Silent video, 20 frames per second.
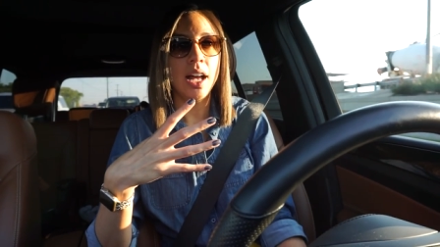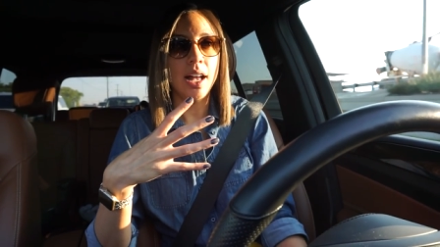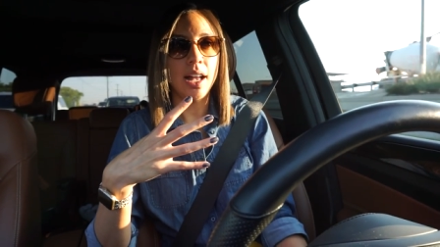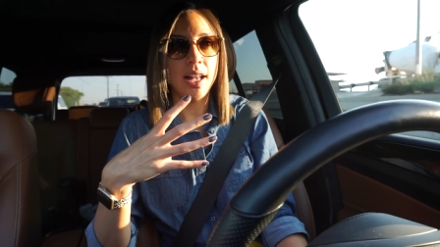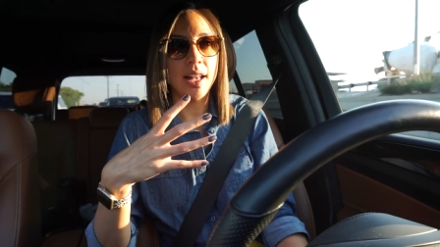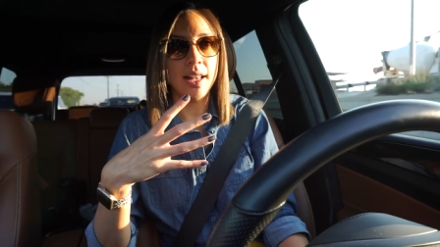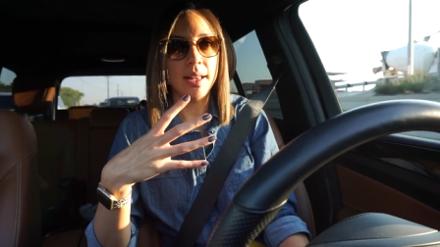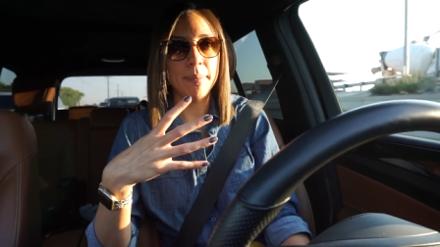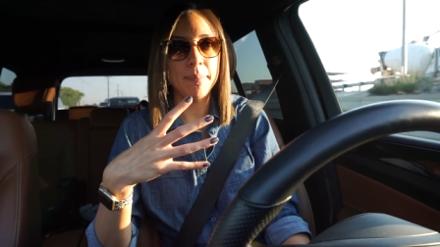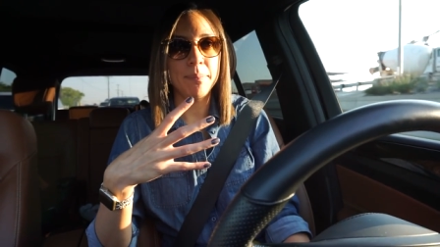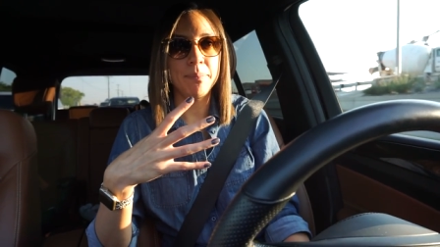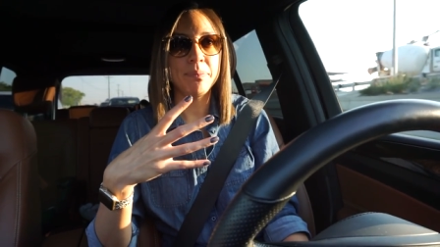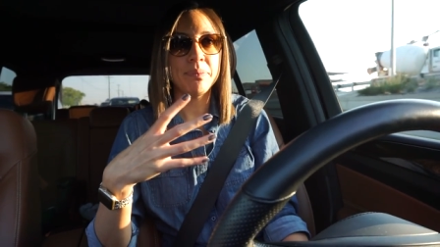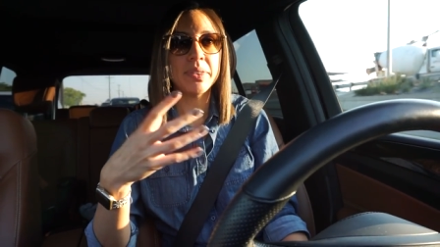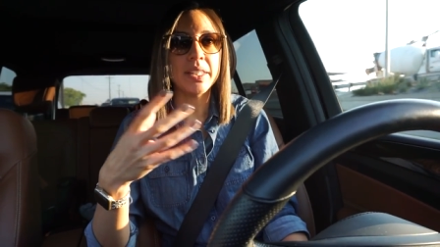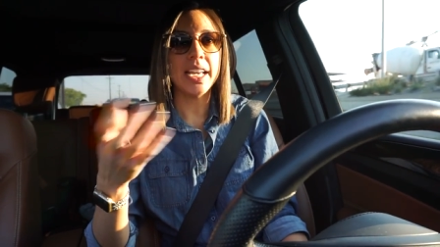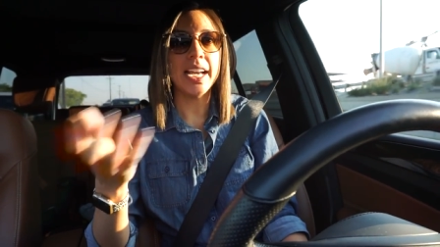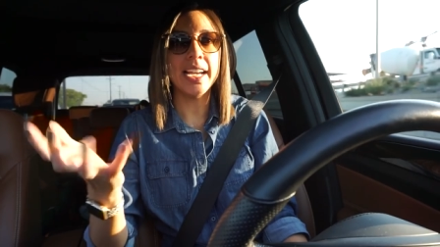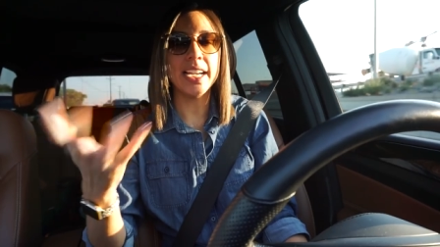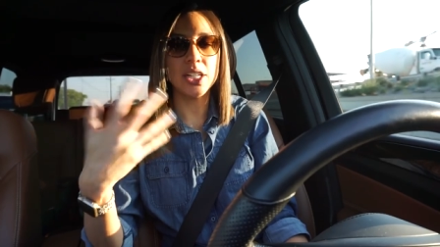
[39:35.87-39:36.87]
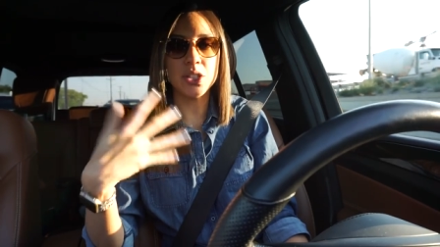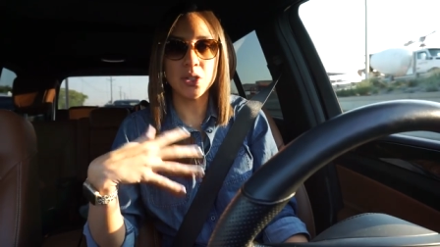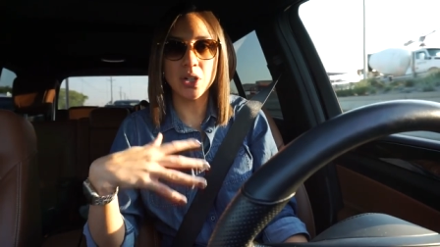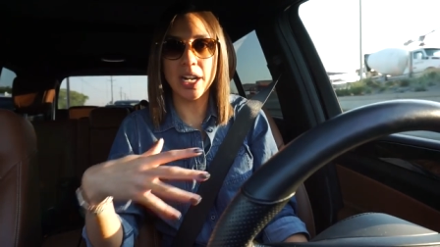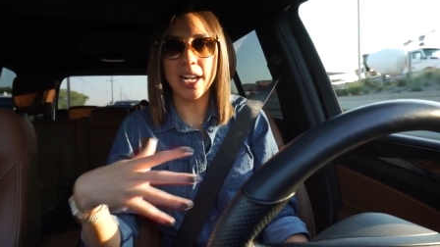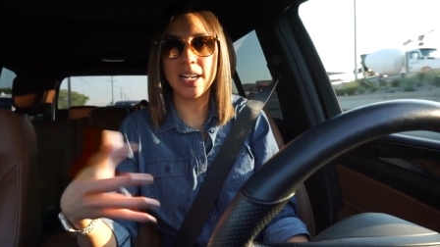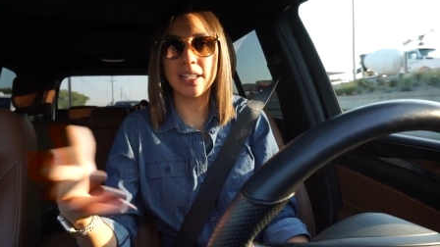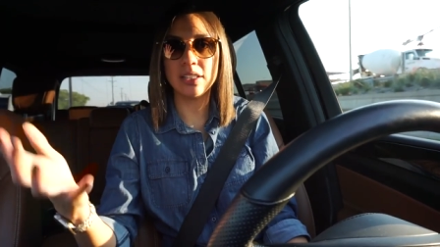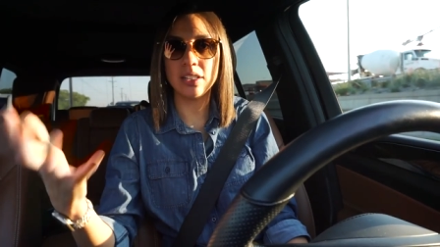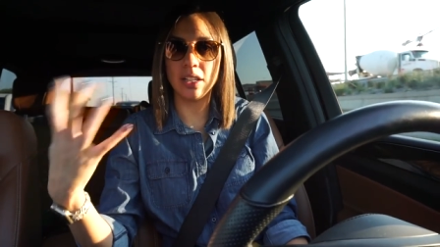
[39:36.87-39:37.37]
um, I
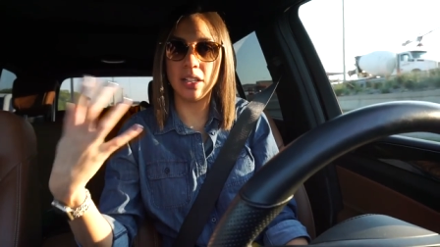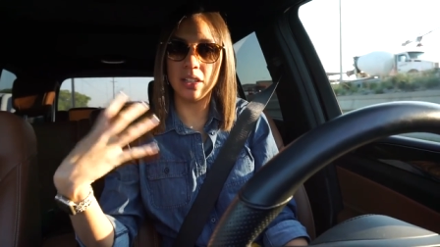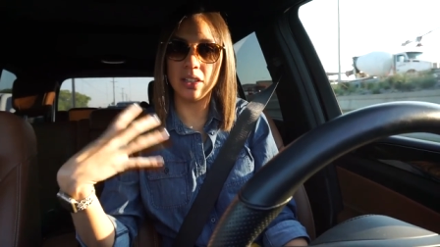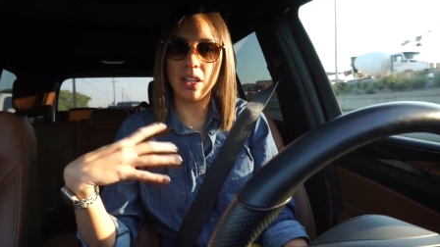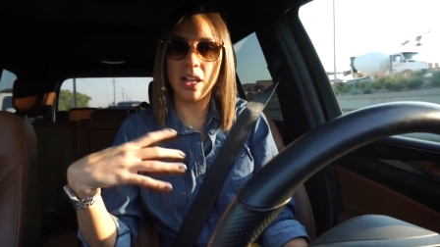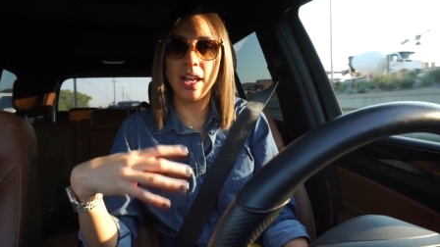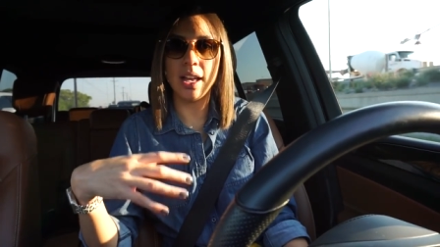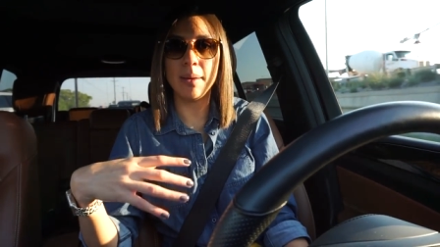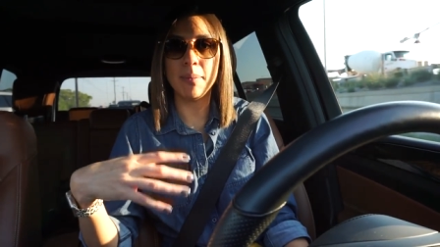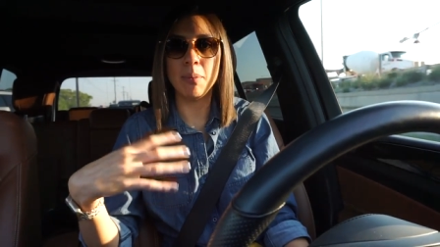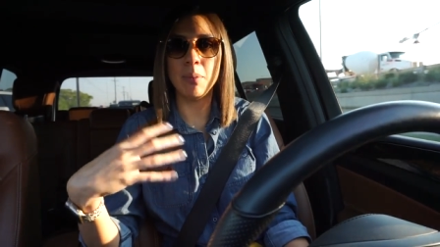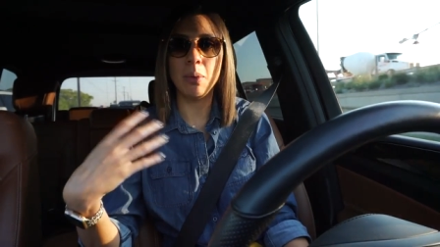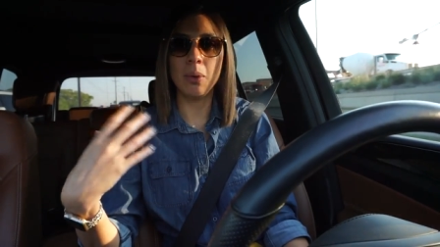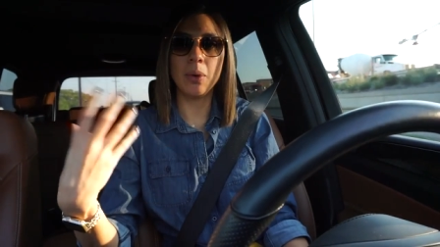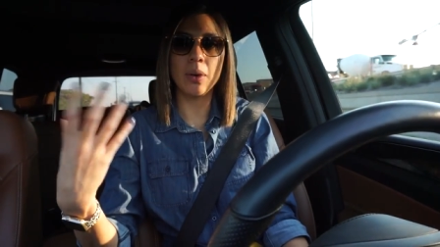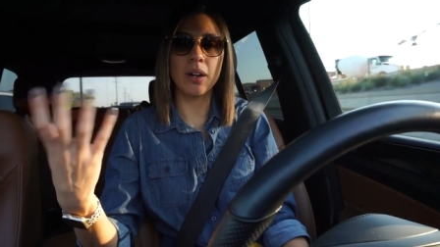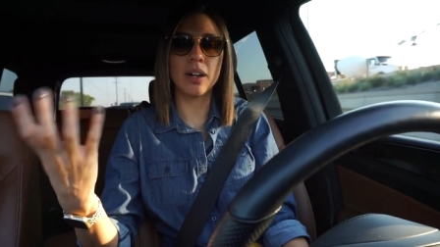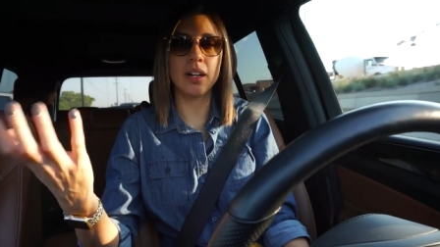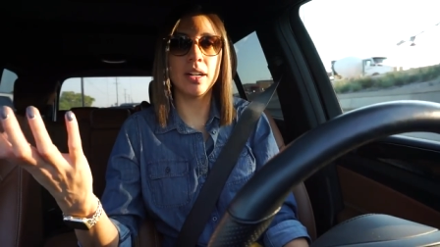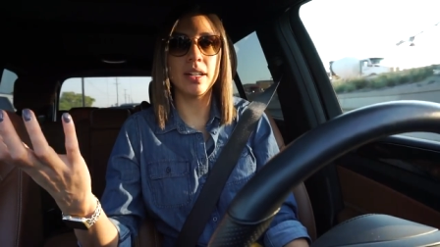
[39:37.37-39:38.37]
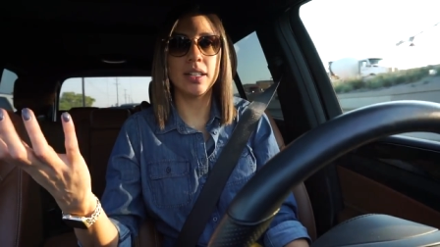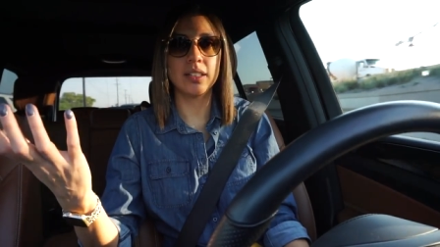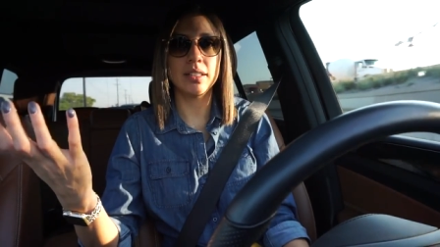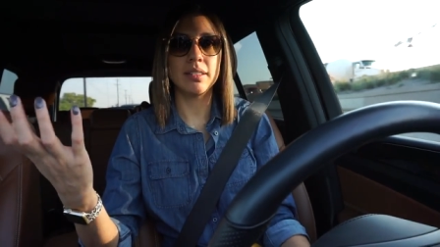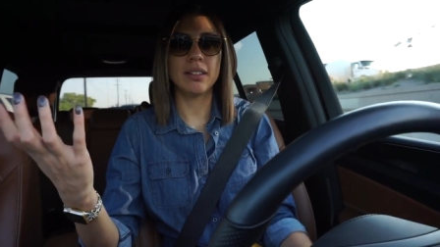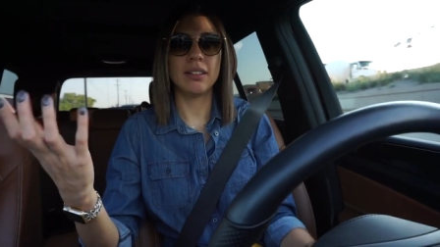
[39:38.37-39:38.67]
attract a lot more